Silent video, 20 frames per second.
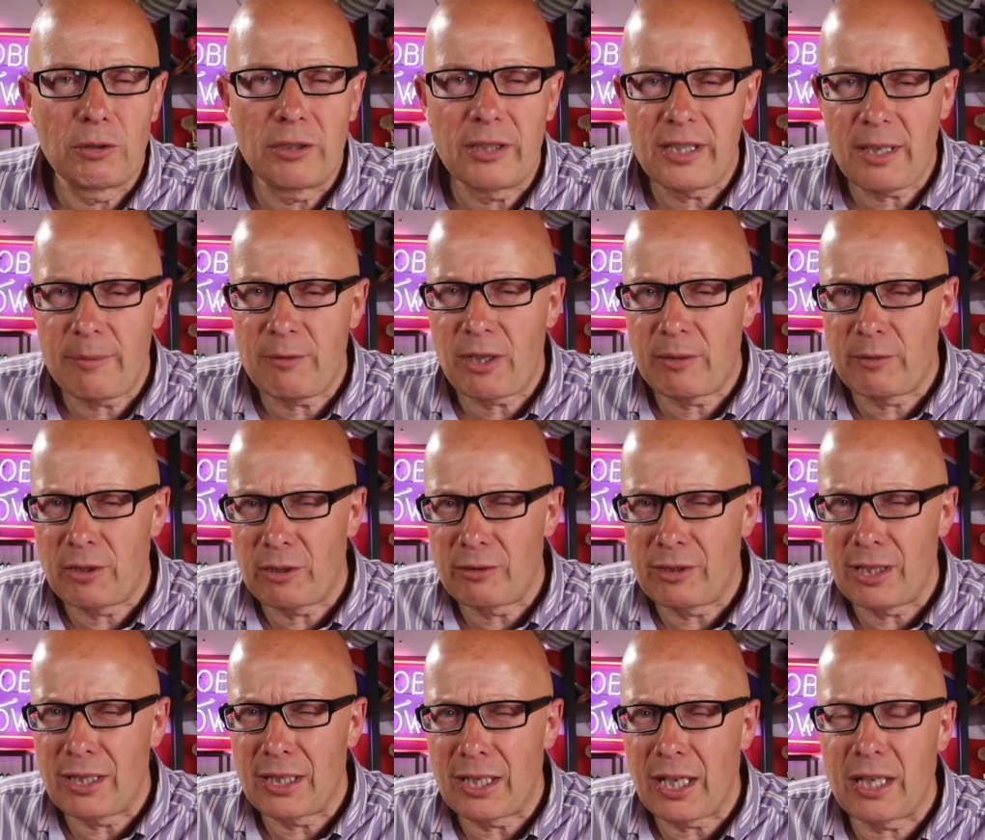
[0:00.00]
because sometimes those
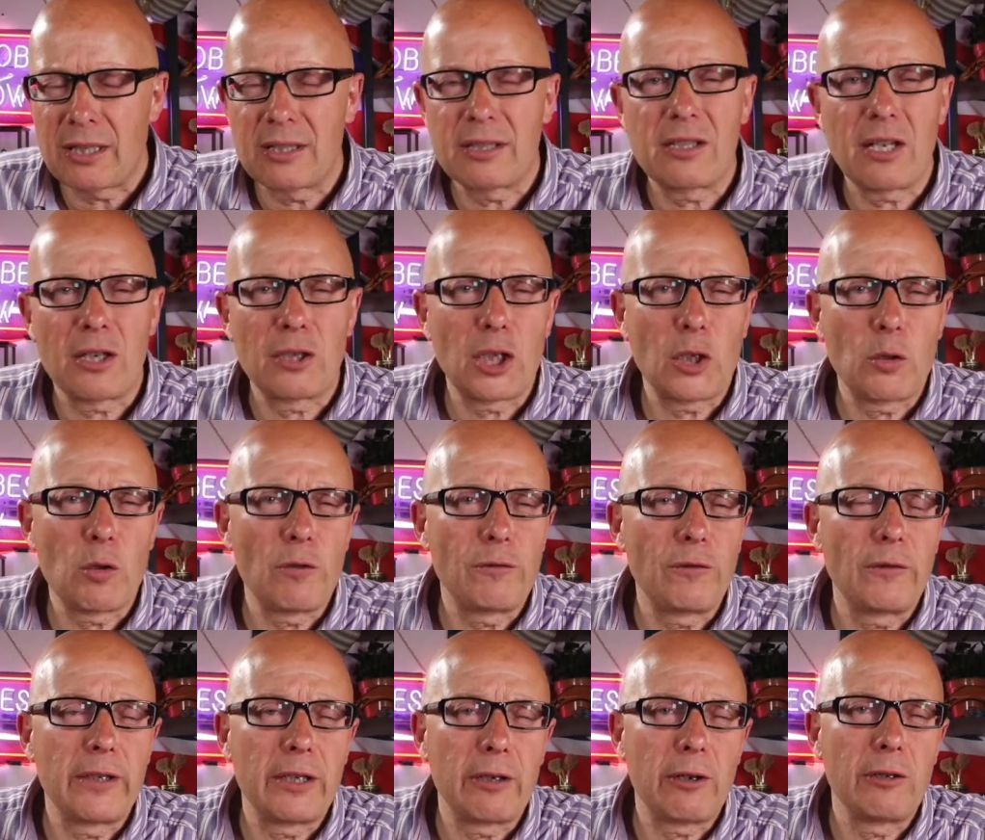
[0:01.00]
indicators don't go off
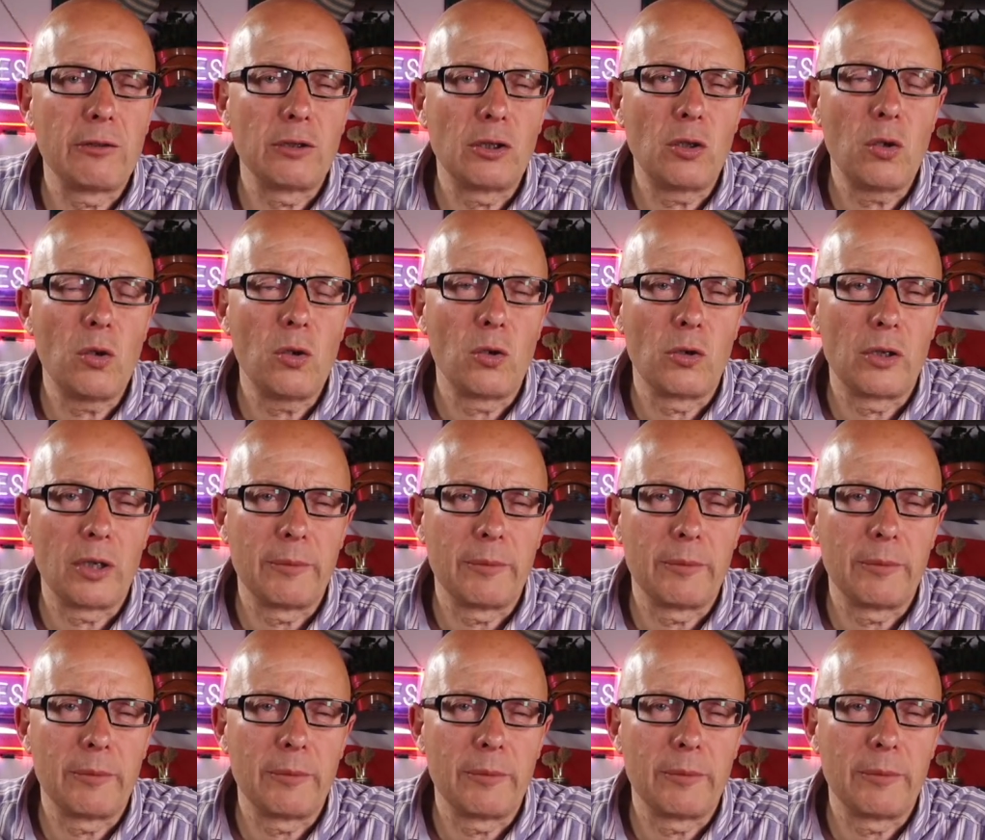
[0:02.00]
on their own accord.